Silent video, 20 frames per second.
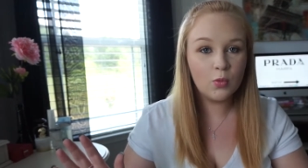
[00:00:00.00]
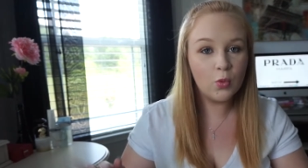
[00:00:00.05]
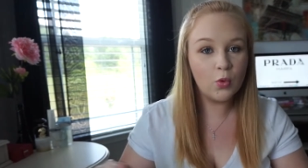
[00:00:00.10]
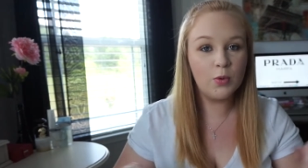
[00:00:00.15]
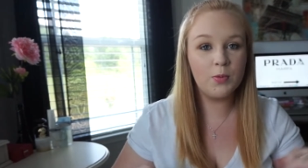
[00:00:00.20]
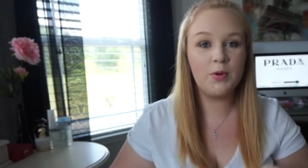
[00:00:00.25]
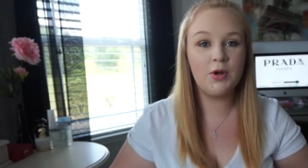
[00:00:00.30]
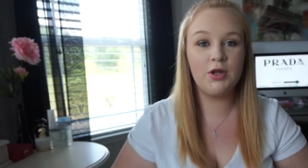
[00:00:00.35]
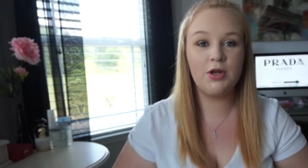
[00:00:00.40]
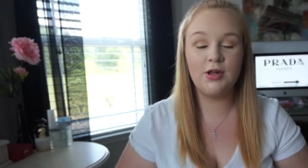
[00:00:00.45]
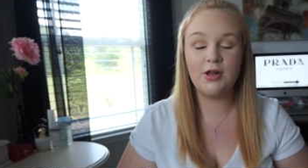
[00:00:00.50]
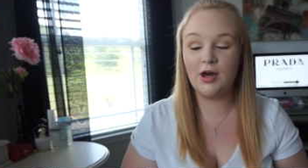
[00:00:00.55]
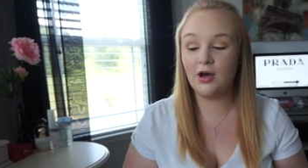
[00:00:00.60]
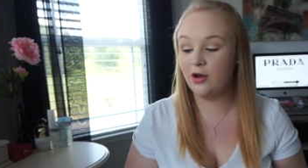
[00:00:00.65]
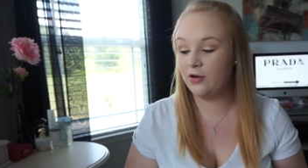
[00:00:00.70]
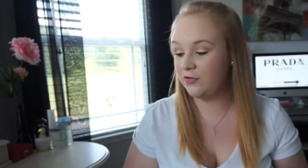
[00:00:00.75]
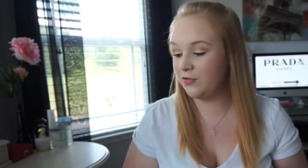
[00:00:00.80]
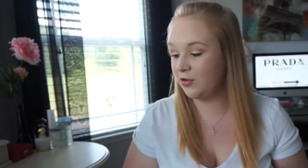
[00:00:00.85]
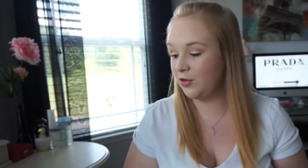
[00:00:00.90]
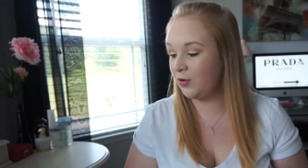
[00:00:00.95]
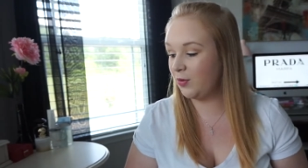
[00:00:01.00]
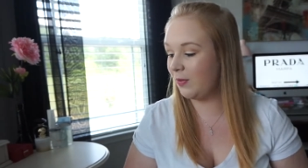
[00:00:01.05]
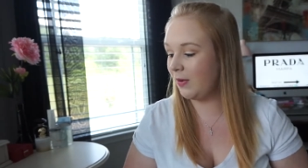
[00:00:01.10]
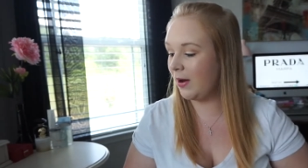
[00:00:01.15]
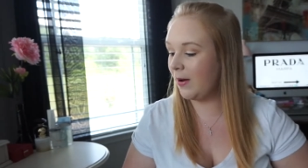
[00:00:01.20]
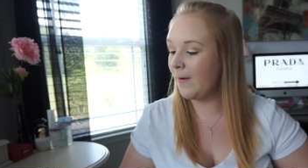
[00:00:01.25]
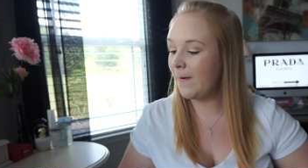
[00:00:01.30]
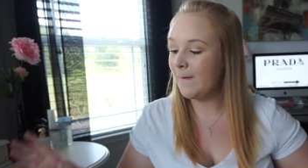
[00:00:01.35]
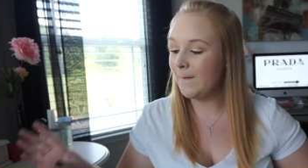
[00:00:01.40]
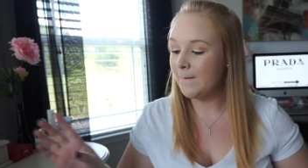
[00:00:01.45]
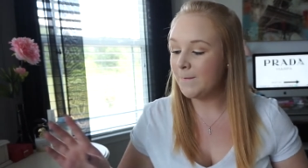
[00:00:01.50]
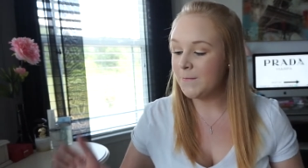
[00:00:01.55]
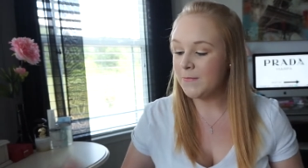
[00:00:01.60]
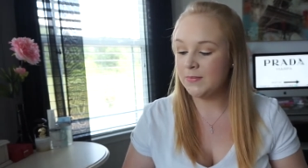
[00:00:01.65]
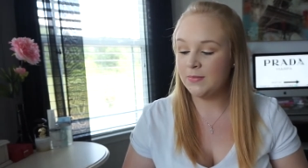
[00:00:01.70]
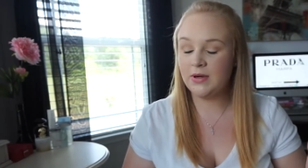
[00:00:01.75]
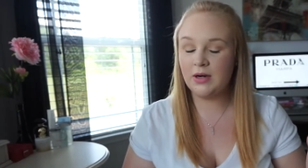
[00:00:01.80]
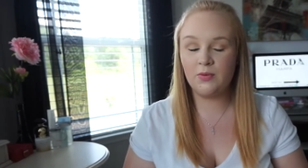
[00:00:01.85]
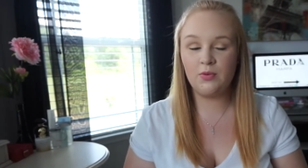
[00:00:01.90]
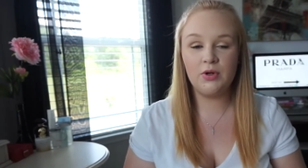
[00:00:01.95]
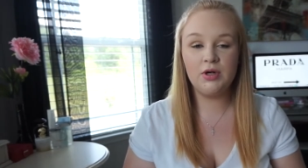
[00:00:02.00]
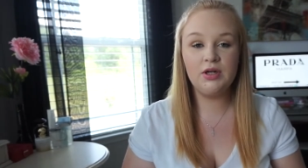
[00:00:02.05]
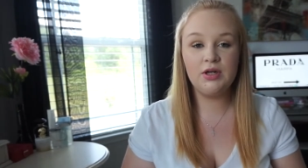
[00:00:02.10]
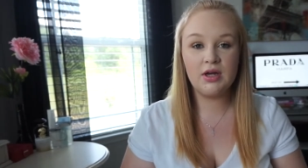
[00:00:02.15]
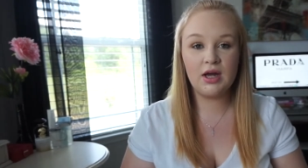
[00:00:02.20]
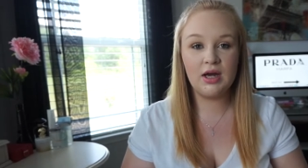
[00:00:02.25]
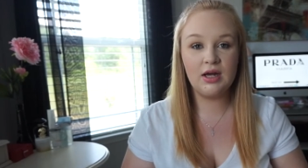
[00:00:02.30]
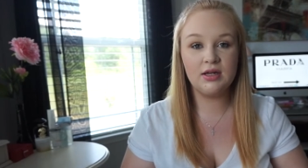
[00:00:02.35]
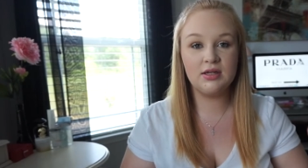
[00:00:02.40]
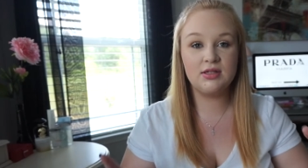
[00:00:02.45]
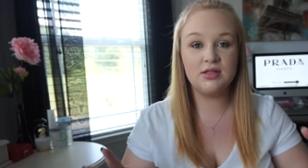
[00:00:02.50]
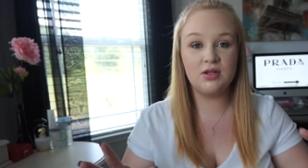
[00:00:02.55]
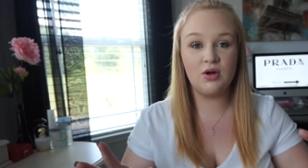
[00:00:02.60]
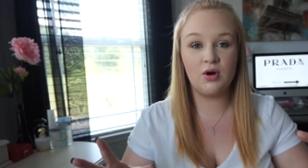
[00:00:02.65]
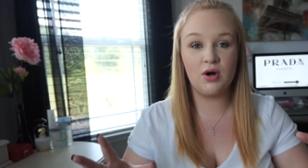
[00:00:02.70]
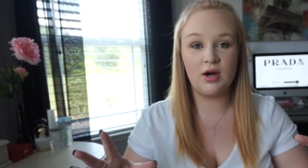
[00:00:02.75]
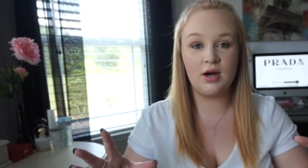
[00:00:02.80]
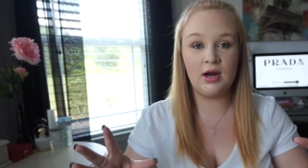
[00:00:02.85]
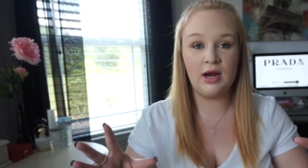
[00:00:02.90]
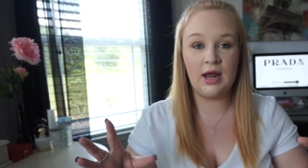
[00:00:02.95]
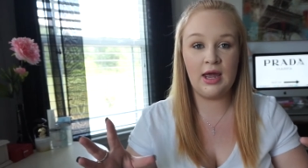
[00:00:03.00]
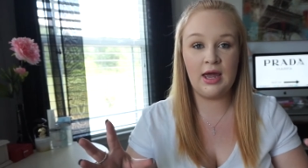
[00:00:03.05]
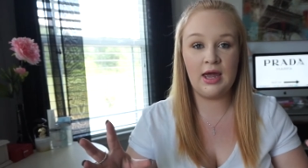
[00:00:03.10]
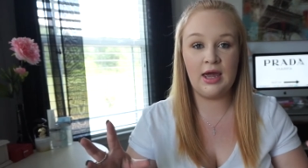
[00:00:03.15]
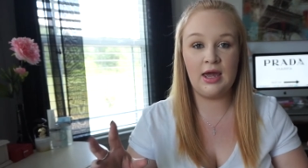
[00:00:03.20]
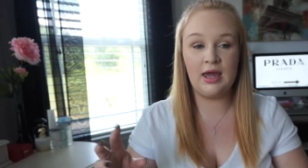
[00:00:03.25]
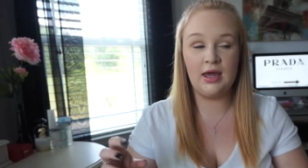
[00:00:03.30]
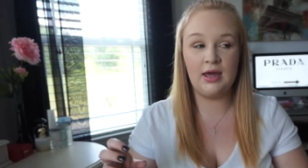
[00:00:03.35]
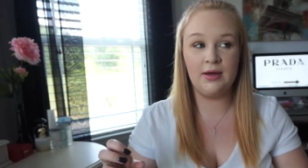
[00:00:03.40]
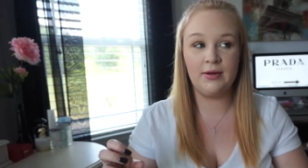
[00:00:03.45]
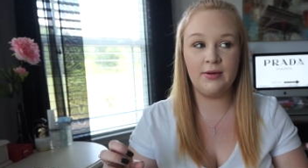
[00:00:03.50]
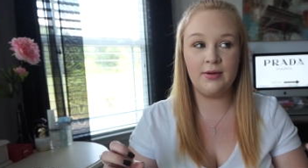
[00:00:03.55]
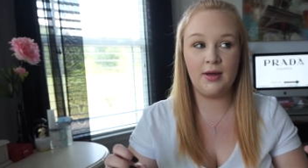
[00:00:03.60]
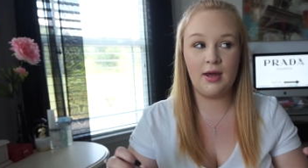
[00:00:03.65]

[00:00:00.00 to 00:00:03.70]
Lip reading: we're putting it off for a little while. But I wanted to kind of start a,